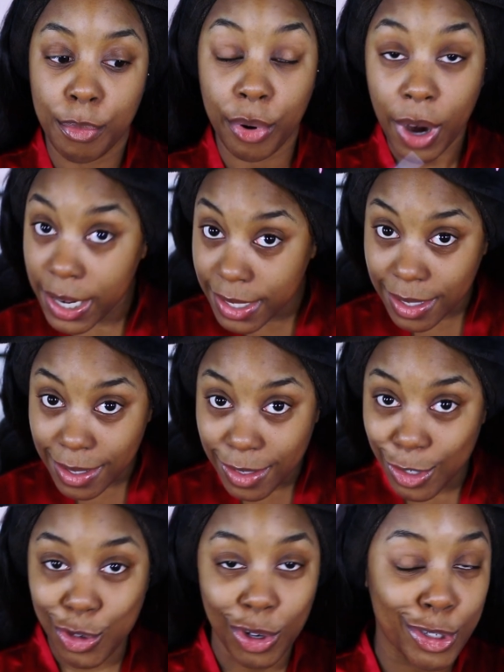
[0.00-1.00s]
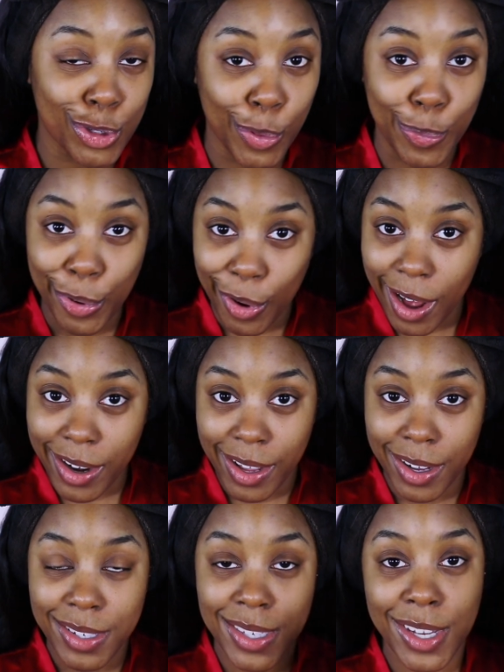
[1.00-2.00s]
prices, drugstore
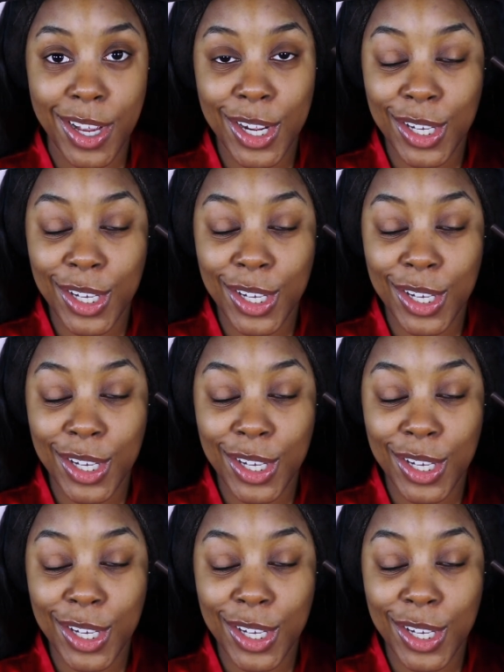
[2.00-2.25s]
products.